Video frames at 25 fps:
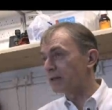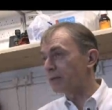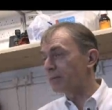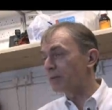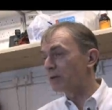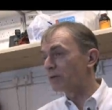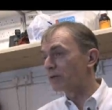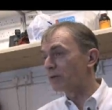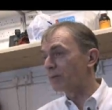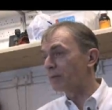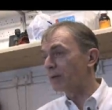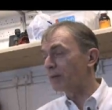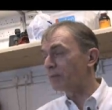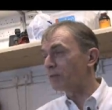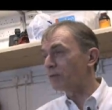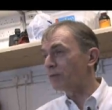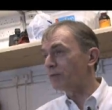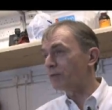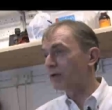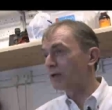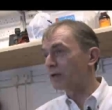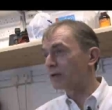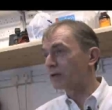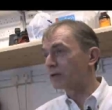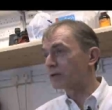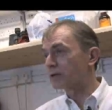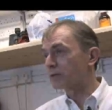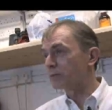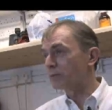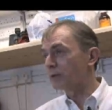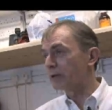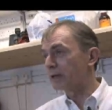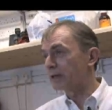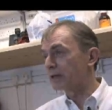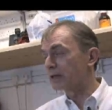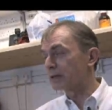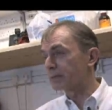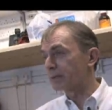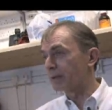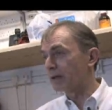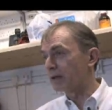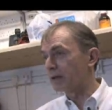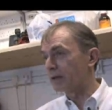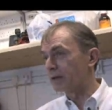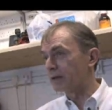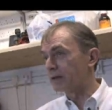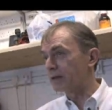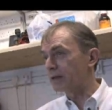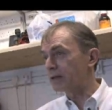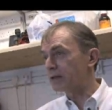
but remember we've now got some weakness behind